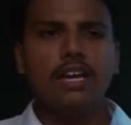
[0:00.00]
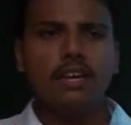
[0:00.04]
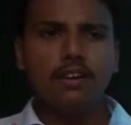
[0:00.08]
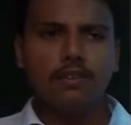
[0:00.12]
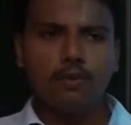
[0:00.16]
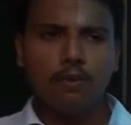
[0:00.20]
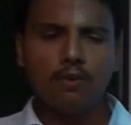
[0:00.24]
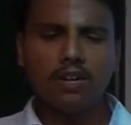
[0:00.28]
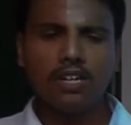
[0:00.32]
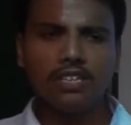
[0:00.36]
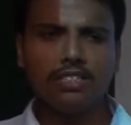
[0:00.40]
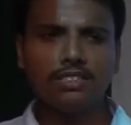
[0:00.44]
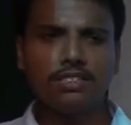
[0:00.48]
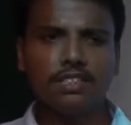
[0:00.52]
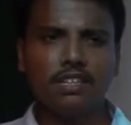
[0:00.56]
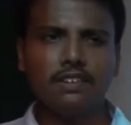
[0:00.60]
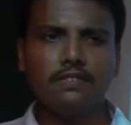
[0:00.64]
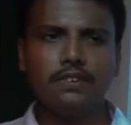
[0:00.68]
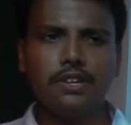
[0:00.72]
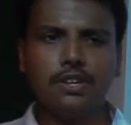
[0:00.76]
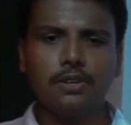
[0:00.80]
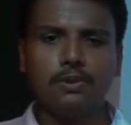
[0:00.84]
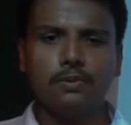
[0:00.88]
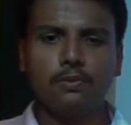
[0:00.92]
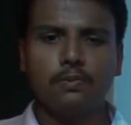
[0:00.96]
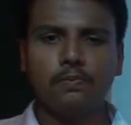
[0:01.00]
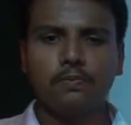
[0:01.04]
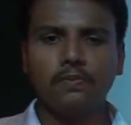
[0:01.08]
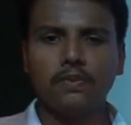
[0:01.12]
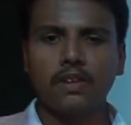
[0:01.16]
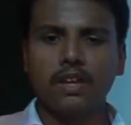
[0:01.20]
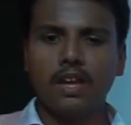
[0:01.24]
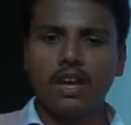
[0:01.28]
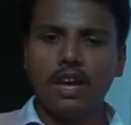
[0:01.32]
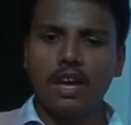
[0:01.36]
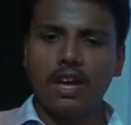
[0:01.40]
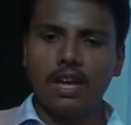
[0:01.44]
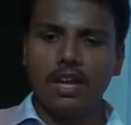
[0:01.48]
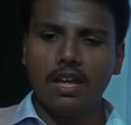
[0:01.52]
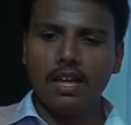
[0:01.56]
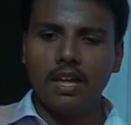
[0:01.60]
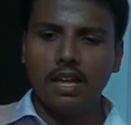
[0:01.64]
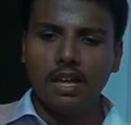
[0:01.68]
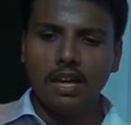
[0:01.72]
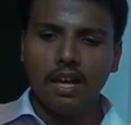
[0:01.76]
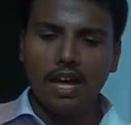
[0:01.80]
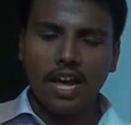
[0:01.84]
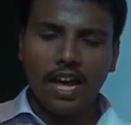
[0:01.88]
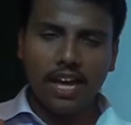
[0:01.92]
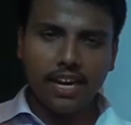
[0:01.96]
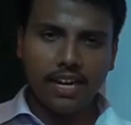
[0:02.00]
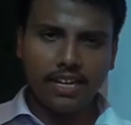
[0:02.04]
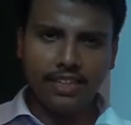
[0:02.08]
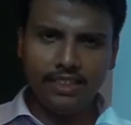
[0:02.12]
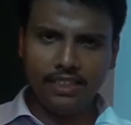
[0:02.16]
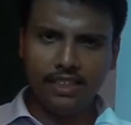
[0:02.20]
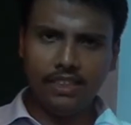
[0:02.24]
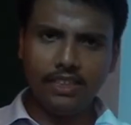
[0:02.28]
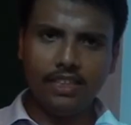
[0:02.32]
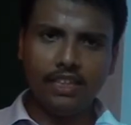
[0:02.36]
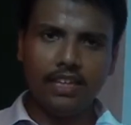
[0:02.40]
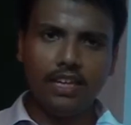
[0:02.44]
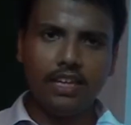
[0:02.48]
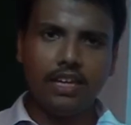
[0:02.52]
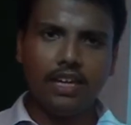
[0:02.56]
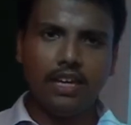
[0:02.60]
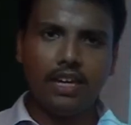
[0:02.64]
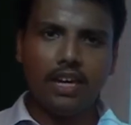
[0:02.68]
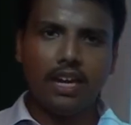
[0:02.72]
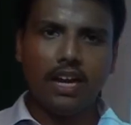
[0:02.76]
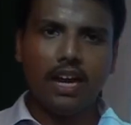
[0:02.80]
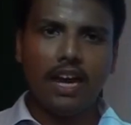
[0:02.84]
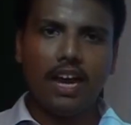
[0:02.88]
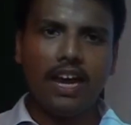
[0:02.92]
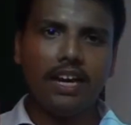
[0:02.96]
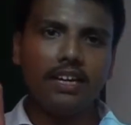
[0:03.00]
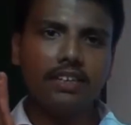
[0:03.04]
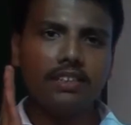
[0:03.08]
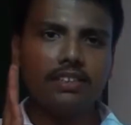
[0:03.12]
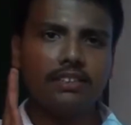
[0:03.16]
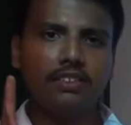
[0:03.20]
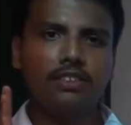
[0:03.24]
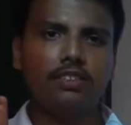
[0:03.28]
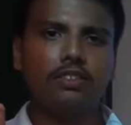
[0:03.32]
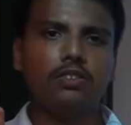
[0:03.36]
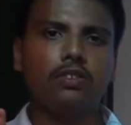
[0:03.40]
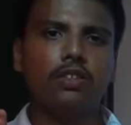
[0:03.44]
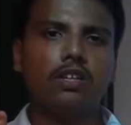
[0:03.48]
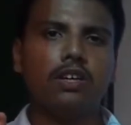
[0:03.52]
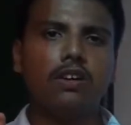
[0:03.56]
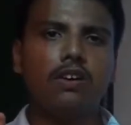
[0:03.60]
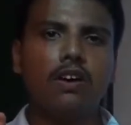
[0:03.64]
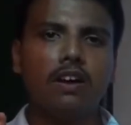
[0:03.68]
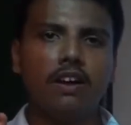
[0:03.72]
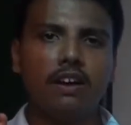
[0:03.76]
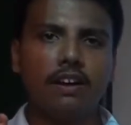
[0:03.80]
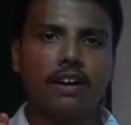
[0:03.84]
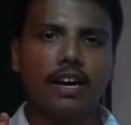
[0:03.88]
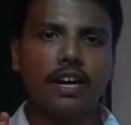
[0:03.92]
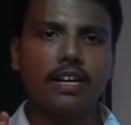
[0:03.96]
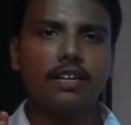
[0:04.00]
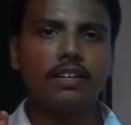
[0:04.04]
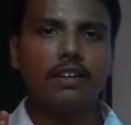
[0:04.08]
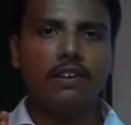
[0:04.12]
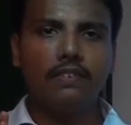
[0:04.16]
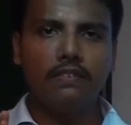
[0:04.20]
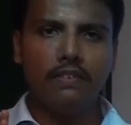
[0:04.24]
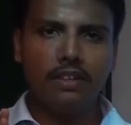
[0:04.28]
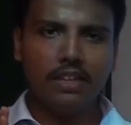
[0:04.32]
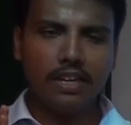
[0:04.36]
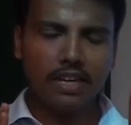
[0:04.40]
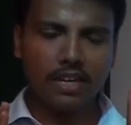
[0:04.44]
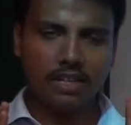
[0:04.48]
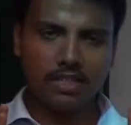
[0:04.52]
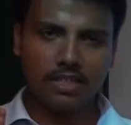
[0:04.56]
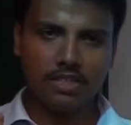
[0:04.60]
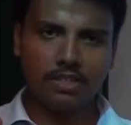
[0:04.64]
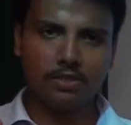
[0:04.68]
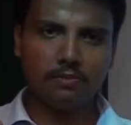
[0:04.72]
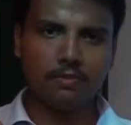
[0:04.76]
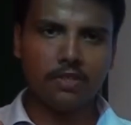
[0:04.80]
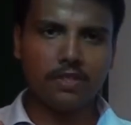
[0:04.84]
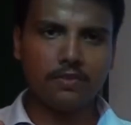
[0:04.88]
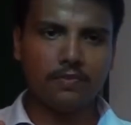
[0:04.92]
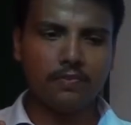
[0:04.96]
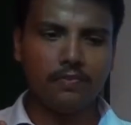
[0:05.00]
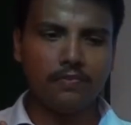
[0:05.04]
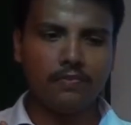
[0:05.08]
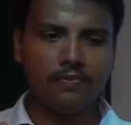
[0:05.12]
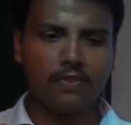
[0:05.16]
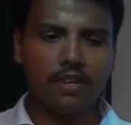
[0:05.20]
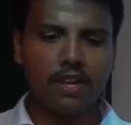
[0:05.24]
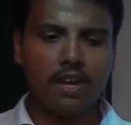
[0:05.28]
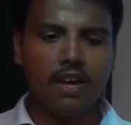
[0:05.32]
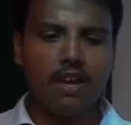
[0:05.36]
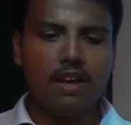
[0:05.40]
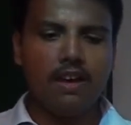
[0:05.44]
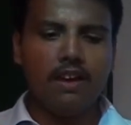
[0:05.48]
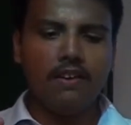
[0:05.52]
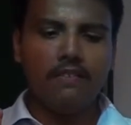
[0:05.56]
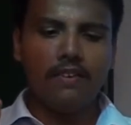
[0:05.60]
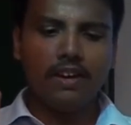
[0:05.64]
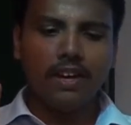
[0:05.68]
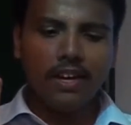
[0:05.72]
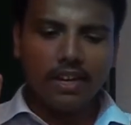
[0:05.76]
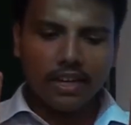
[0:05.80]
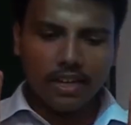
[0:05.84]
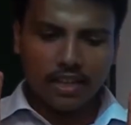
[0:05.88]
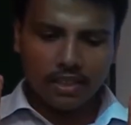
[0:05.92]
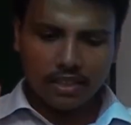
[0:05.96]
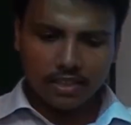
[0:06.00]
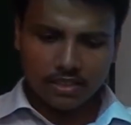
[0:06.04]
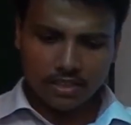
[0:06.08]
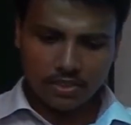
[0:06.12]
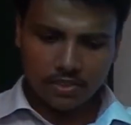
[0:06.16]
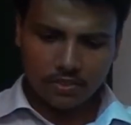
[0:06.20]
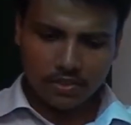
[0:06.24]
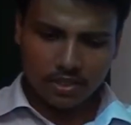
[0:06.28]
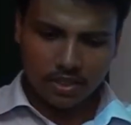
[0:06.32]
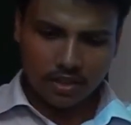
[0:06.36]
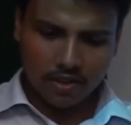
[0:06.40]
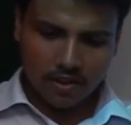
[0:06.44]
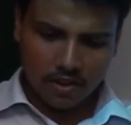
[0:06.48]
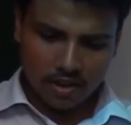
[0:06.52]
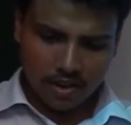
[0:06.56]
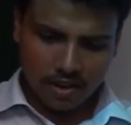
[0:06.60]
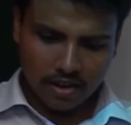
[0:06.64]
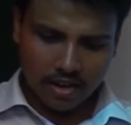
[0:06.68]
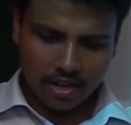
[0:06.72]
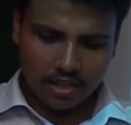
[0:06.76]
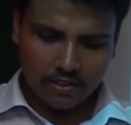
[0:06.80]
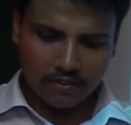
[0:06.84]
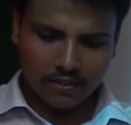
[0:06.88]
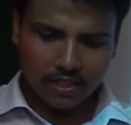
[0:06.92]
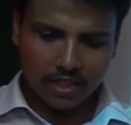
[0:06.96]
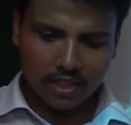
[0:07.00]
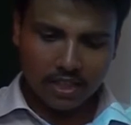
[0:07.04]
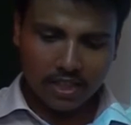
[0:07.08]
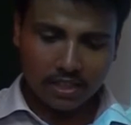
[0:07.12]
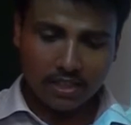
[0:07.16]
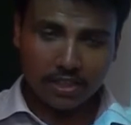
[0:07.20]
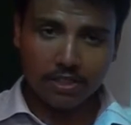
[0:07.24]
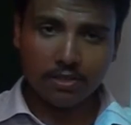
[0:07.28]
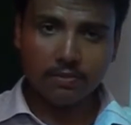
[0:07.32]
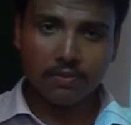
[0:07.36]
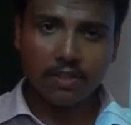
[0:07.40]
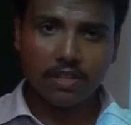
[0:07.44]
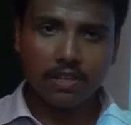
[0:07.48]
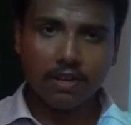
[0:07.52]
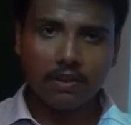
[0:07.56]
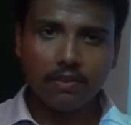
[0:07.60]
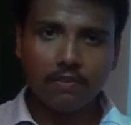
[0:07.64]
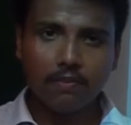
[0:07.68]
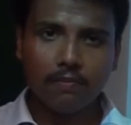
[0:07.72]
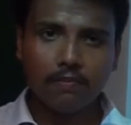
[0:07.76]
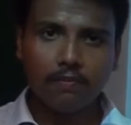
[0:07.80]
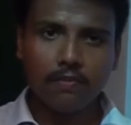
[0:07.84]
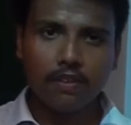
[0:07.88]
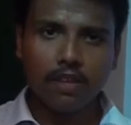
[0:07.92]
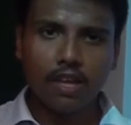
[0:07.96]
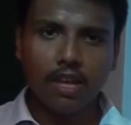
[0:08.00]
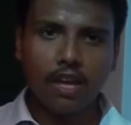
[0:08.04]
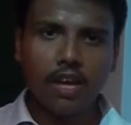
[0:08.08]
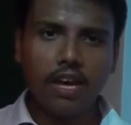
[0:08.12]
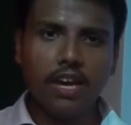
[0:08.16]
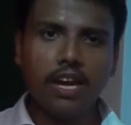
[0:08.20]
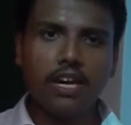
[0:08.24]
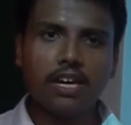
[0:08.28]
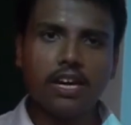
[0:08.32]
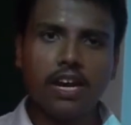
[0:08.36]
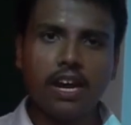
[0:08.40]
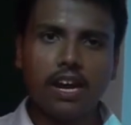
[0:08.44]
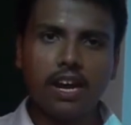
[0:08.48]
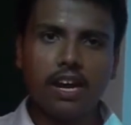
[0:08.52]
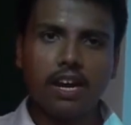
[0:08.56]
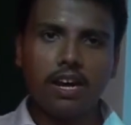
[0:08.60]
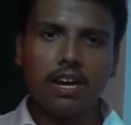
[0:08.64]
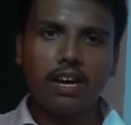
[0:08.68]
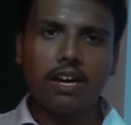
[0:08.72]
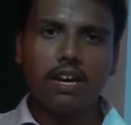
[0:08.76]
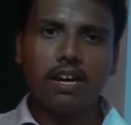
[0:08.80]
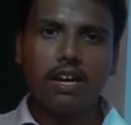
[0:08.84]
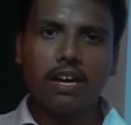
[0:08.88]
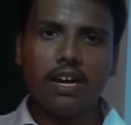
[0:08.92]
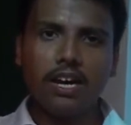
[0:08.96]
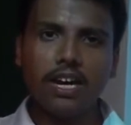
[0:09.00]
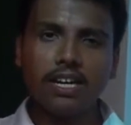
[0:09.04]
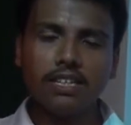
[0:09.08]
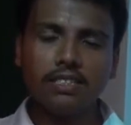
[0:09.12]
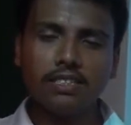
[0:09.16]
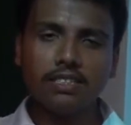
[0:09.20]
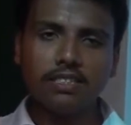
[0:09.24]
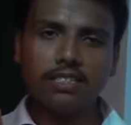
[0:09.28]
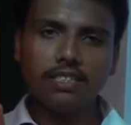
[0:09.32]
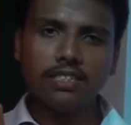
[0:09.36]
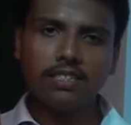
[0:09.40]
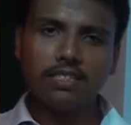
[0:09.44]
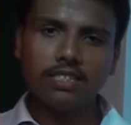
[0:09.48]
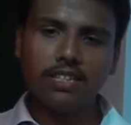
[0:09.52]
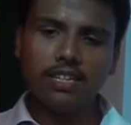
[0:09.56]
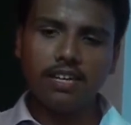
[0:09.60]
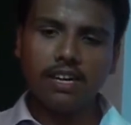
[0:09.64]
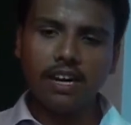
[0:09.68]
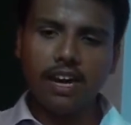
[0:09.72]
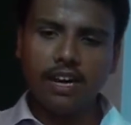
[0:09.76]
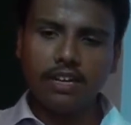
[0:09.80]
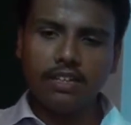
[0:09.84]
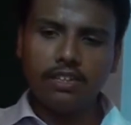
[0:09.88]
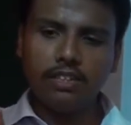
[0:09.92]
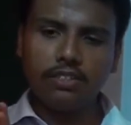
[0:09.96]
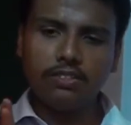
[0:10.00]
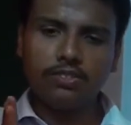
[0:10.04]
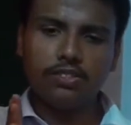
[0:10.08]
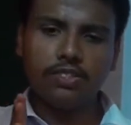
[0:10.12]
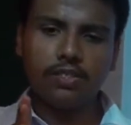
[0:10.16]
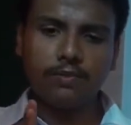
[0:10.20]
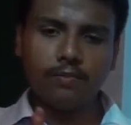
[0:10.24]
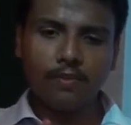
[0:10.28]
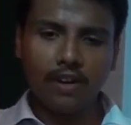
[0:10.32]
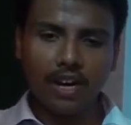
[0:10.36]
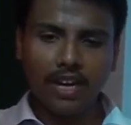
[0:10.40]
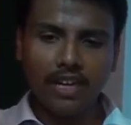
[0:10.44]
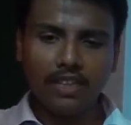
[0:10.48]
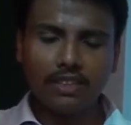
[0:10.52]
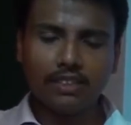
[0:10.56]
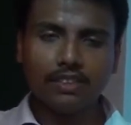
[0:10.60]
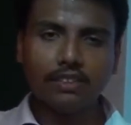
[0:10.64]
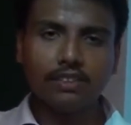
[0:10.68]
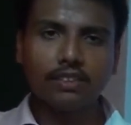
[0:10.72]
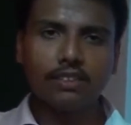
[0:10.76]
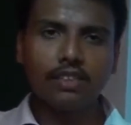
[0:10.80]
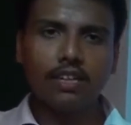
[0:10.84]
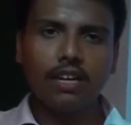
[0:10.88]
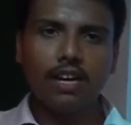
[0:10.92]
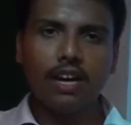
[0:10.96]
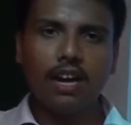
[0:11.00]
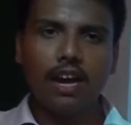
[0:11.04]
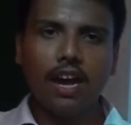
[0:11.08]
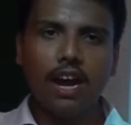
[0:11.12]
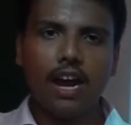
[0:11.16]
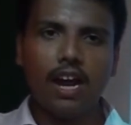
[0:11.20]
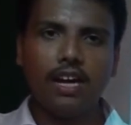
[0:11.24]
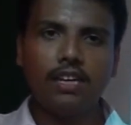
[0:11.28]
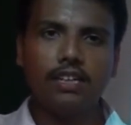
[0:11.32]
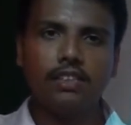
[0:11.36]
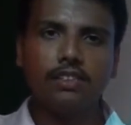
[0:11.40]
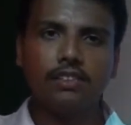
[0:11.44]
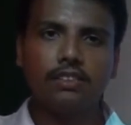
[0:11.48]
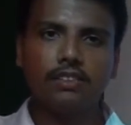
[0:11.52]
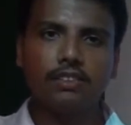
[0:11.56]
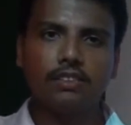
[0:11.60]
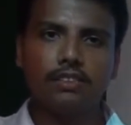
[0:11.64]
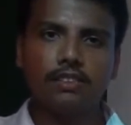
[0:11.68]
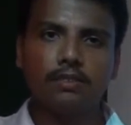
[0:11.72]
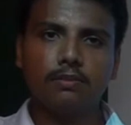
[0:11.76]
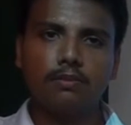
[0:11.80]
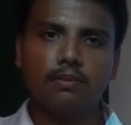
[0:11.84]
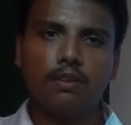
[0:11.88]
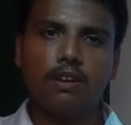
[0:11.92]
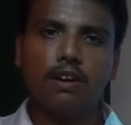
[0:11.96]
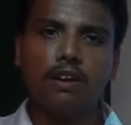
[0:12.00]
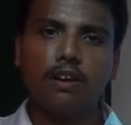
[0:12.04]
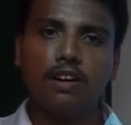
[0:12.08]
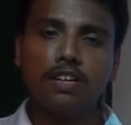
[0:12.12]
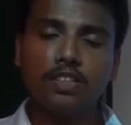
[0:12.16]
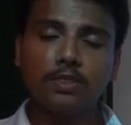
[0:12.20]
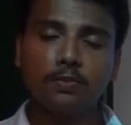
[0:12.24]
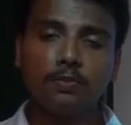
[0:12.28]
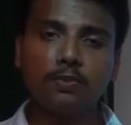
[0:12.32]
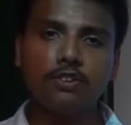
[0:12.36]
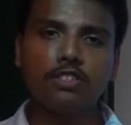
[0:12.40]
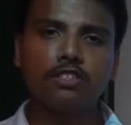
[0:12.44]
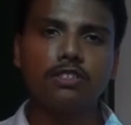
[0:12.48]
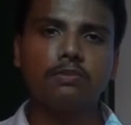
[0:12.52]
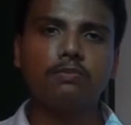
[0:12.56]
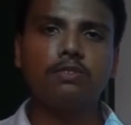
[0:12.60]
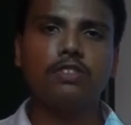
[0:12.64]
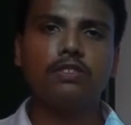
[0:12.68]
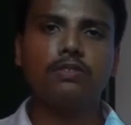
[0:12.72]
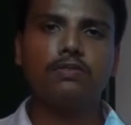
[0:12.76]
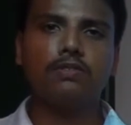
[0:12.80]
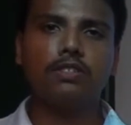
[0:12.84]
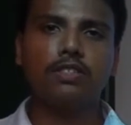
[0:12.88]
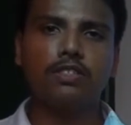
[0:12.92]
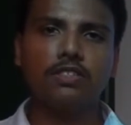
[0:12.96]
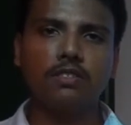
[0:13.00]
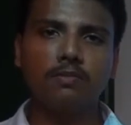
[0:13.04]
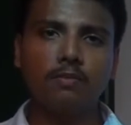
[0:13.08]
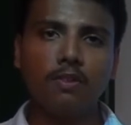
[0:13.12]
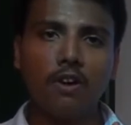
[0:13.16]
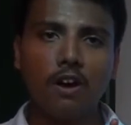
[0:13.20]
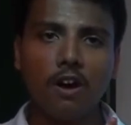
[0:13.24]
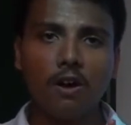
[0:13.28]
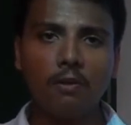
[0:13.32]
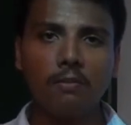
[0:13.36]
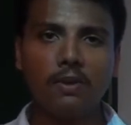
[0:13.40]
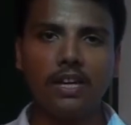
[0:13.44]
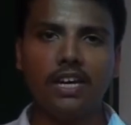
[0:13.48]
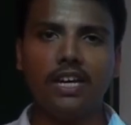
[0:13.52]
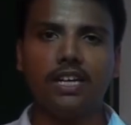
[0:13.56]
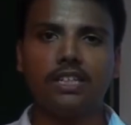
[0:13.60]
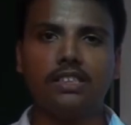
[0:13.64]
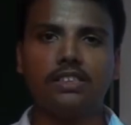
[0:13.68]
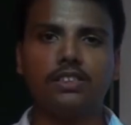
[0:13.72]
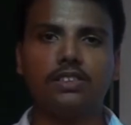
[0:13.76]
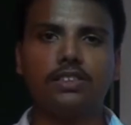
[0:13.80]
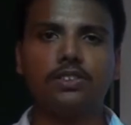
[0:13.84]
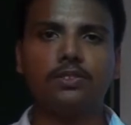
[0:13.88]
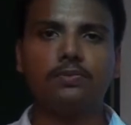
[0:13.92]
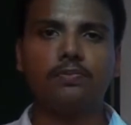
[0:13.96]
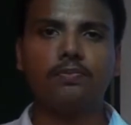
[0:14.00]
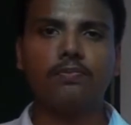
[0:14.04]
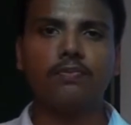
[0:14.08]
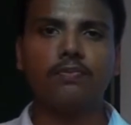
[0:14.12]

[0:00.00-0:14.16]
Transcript: What is revenue? An entity enters into a contract with a customer. When it enters into a contract with a customer, it is entitled to some rights and it is responsible for some obligations.